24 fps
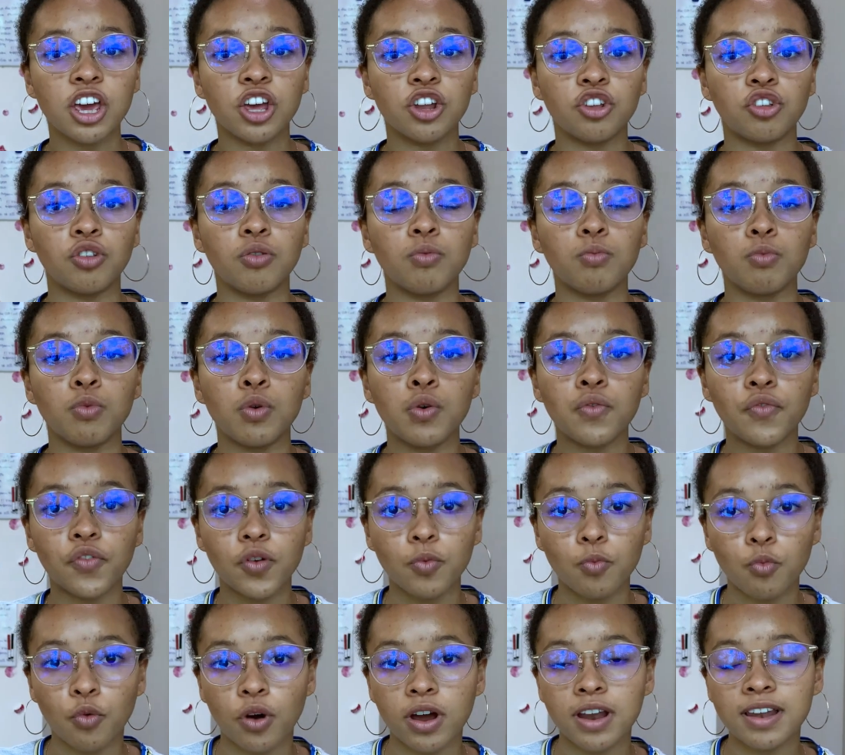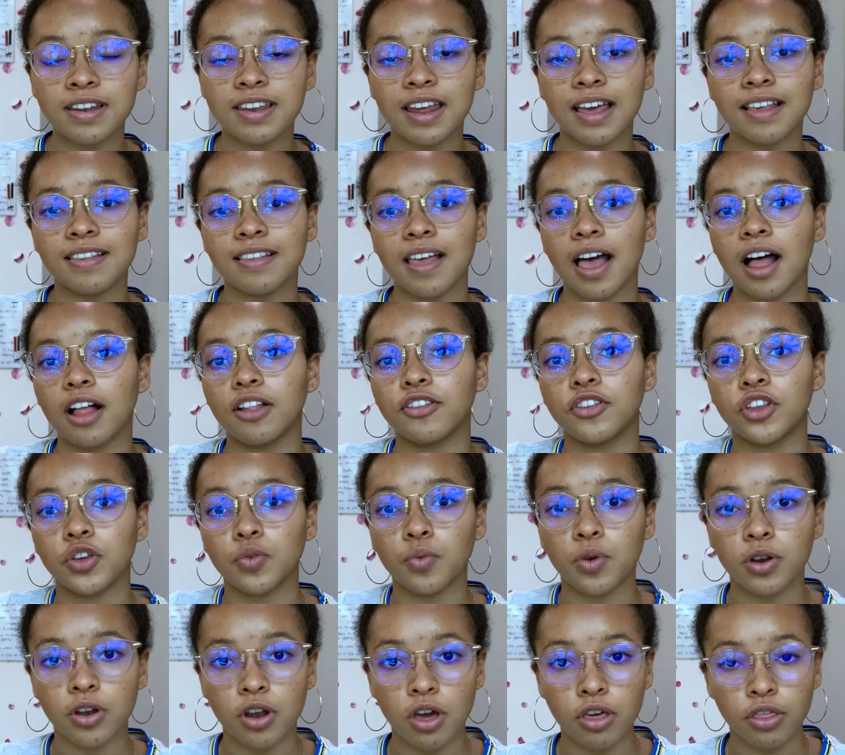to move from one decile to
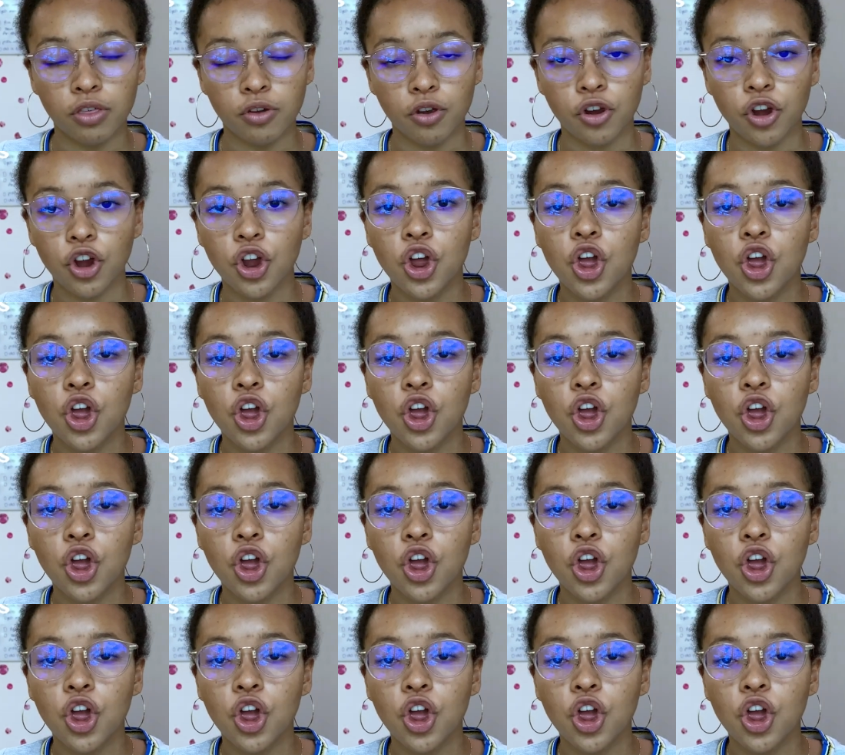another,